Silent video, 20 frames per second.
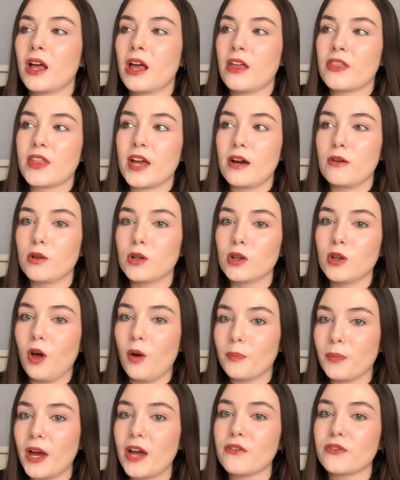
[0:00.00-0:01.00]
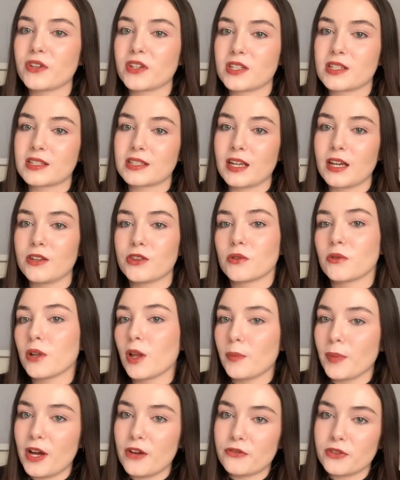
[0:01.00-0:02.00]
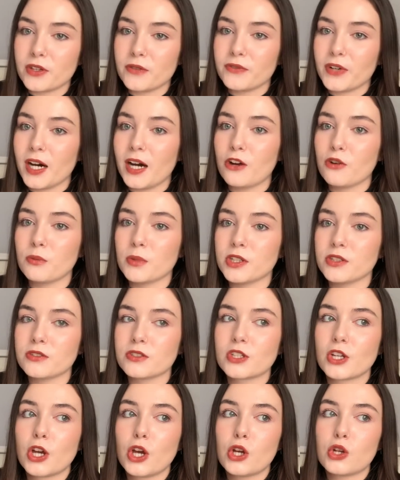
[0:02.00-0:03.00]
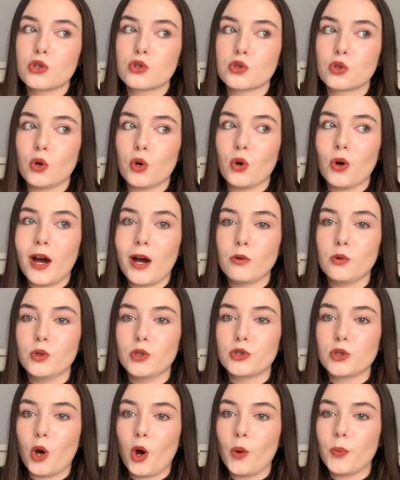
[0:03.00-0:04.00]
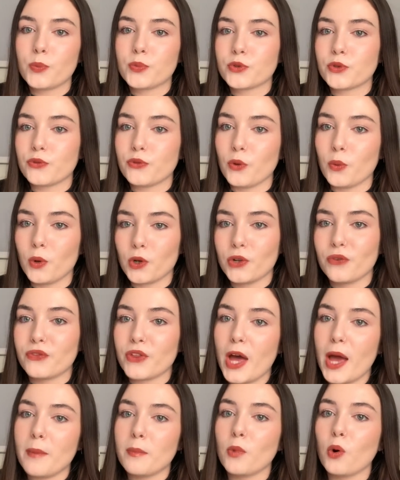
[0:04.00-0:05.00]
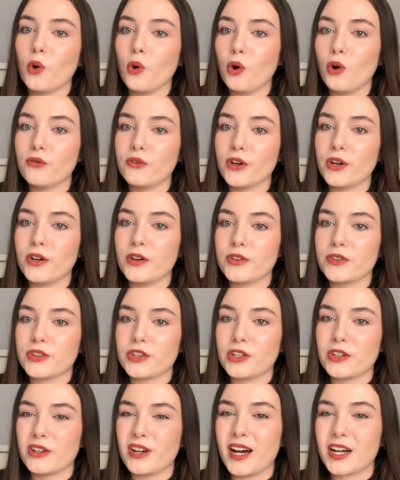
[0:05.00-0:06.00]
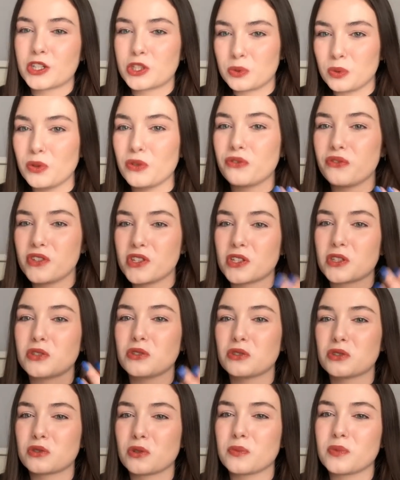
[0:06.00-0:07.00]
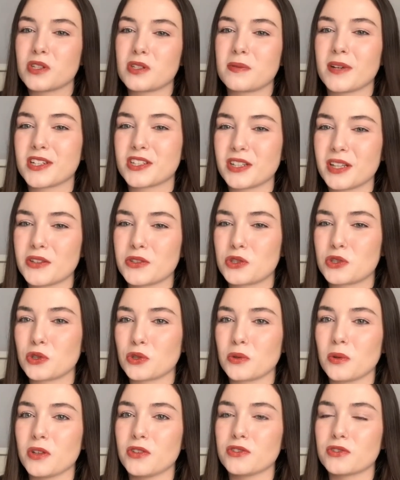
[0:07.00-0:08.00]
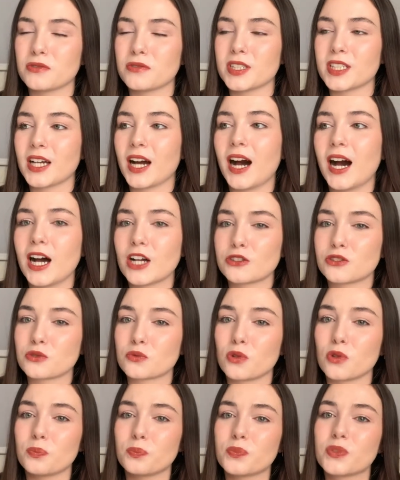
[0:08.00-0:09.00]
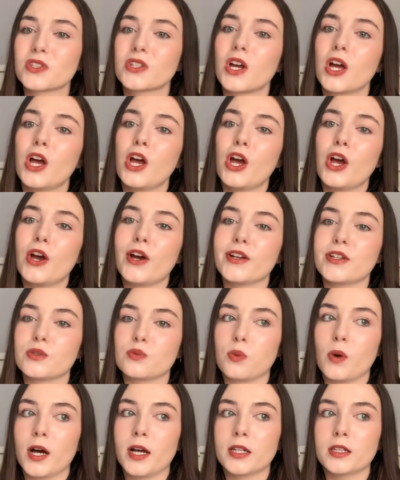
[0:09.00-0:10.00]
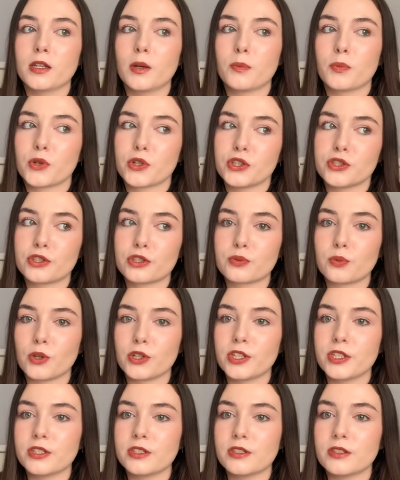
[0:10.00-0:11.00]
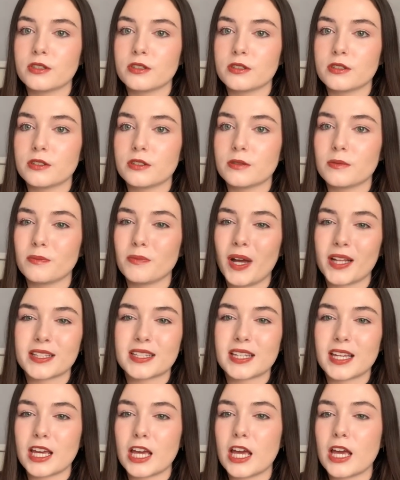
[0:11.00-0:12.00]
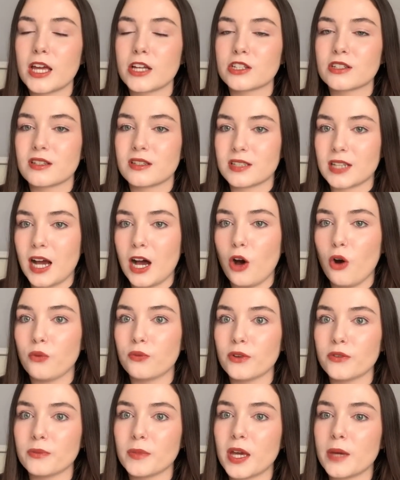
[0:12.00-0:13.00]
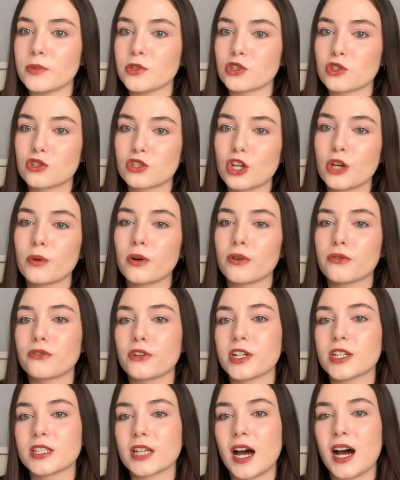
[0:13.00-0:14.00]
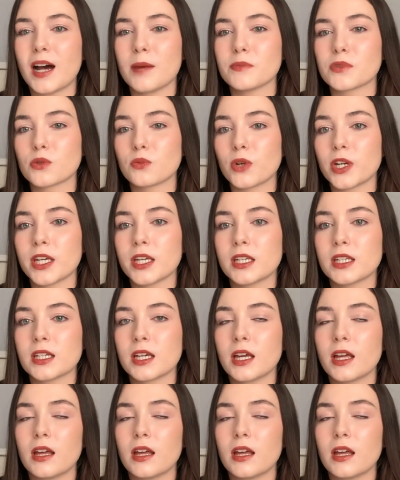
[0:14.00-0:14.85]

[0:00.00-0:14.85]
they're a lot better for your skin, they're a lot better for the environment. So I would opt for one of them over the actual physical scrubs, especially like the sugar ones are really harsh scrubs as well. But you just want, I'd say to start off with maybe just 2 or 3 times a week.